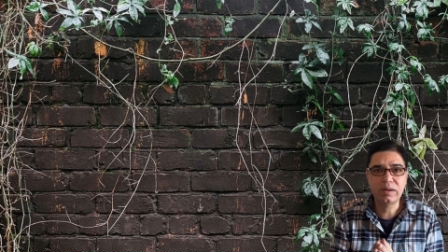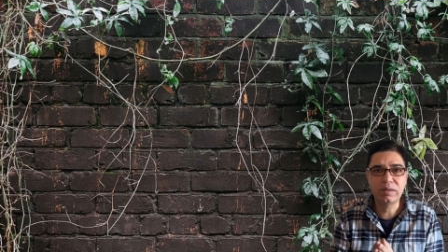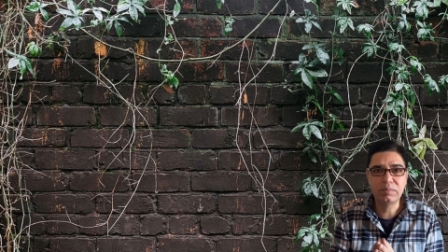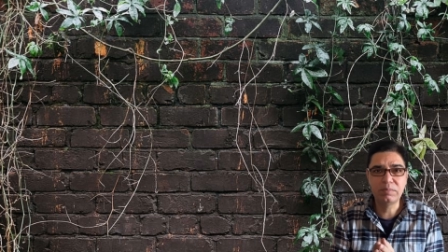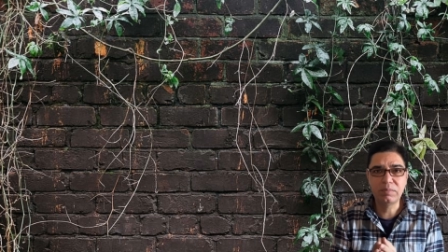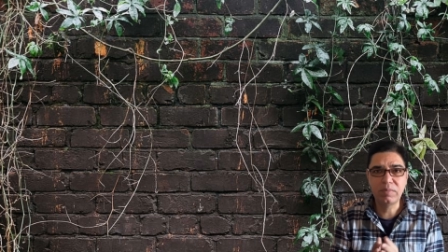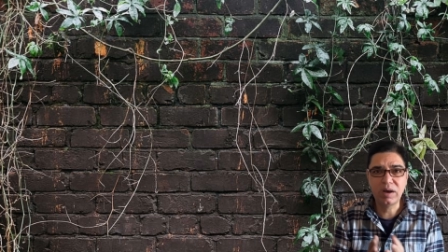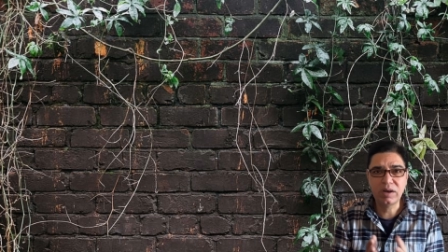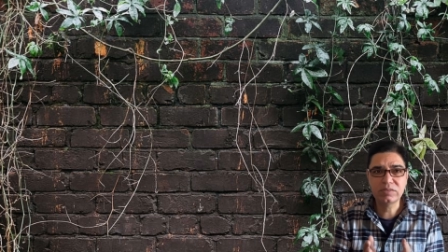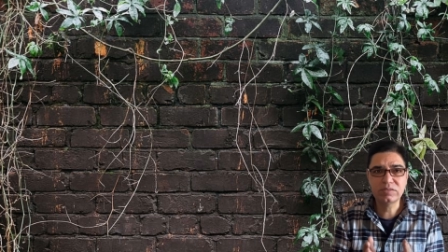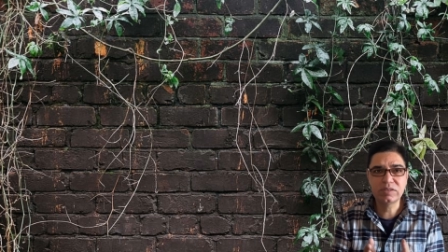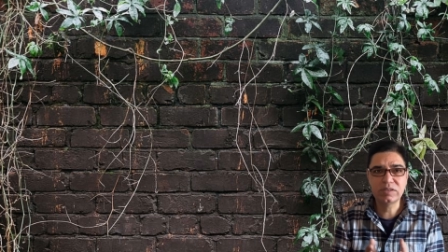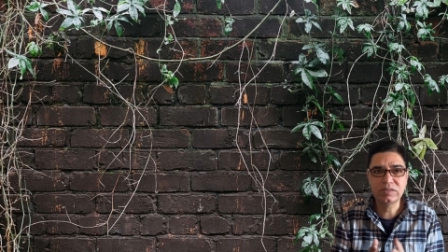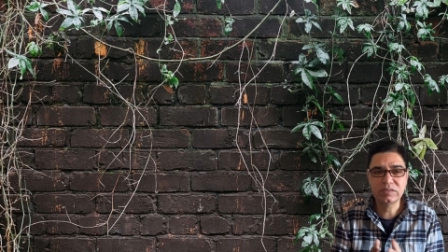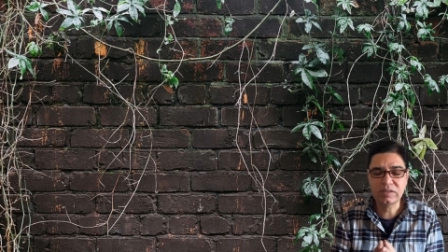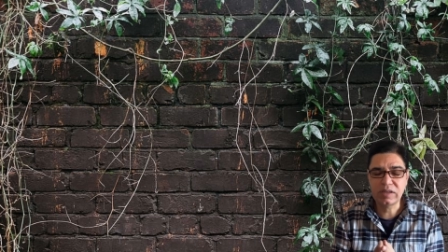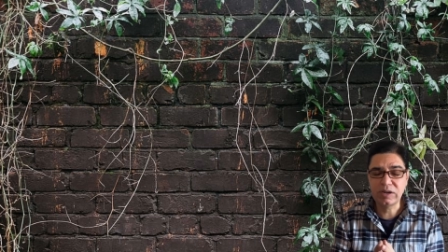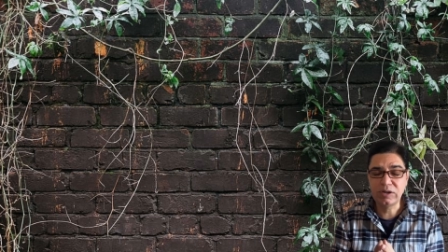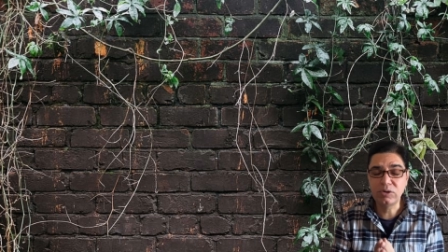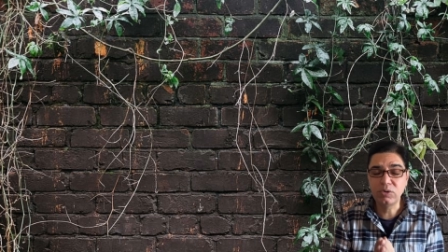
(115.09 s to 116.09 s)

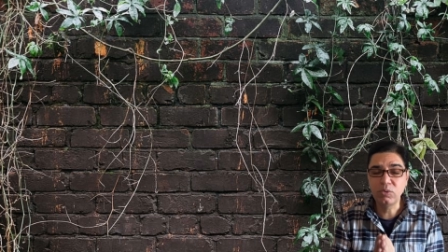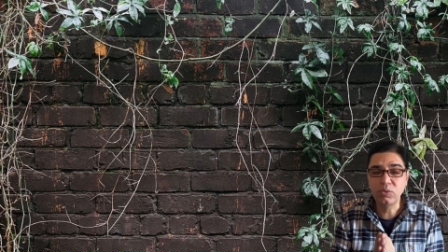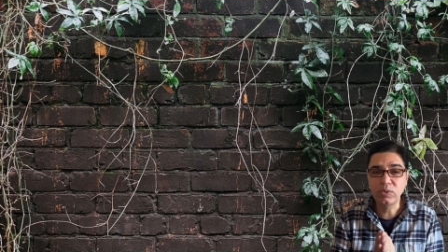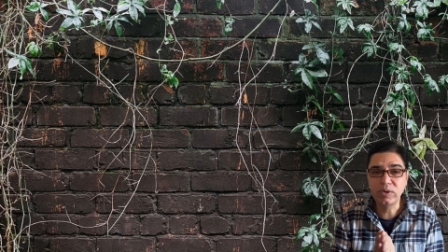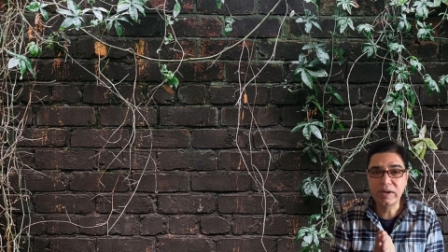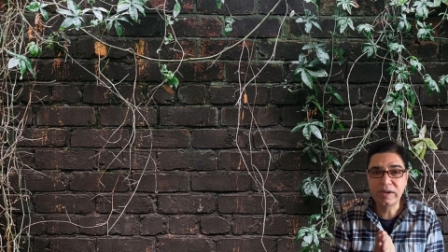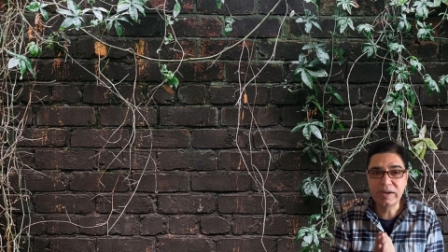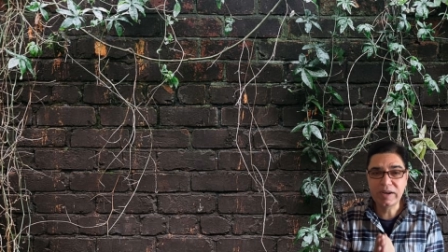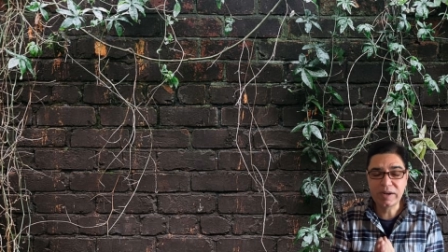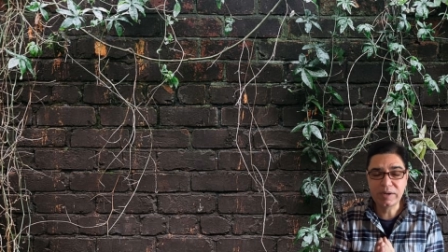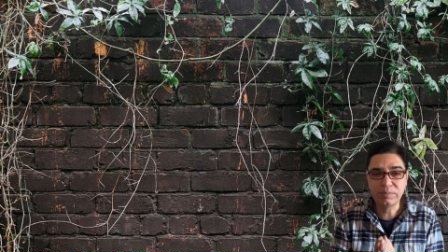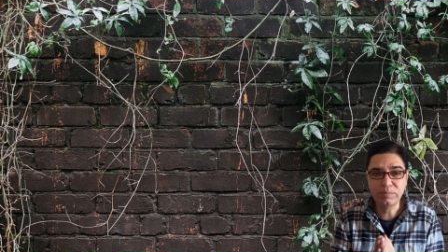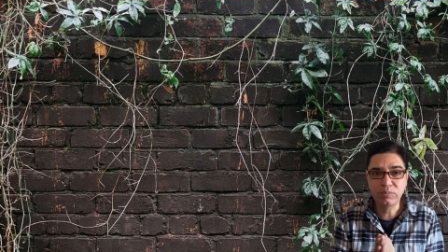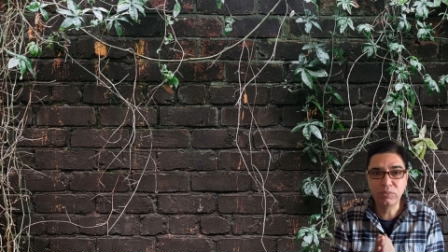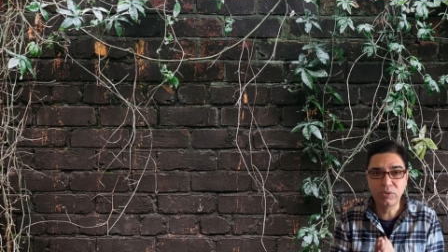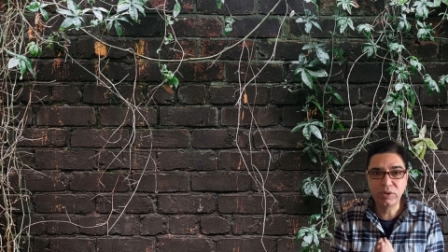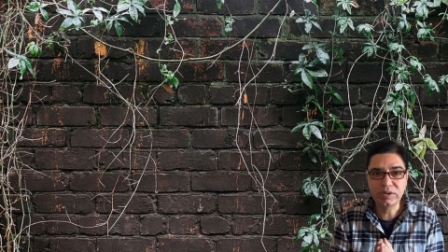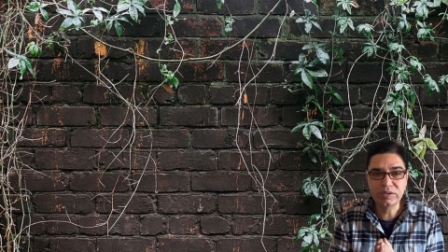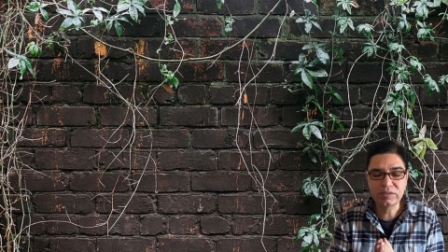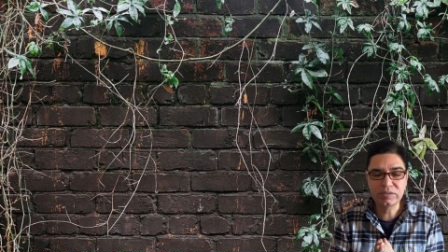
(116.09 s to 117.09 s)
masses and no lead
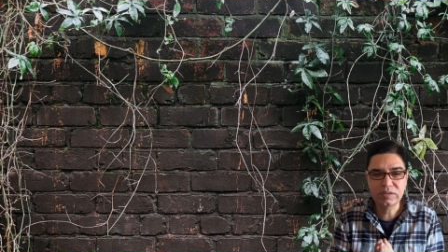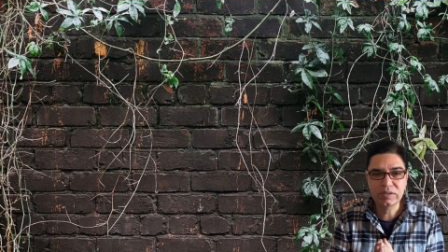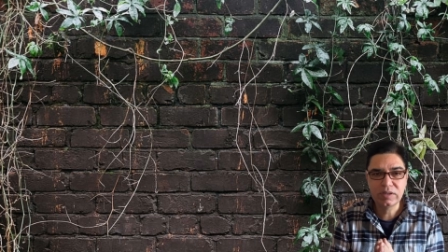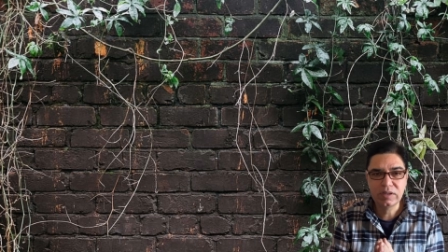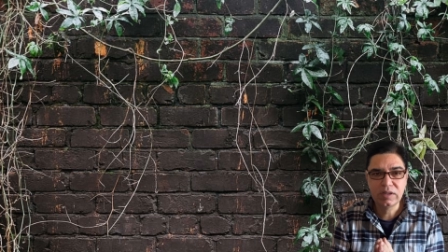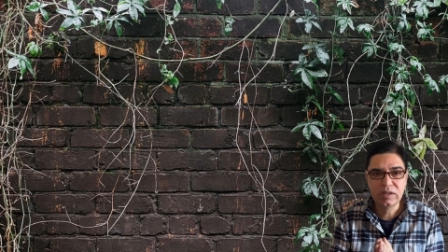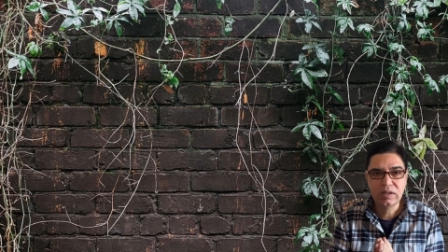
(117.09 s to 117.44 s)
points.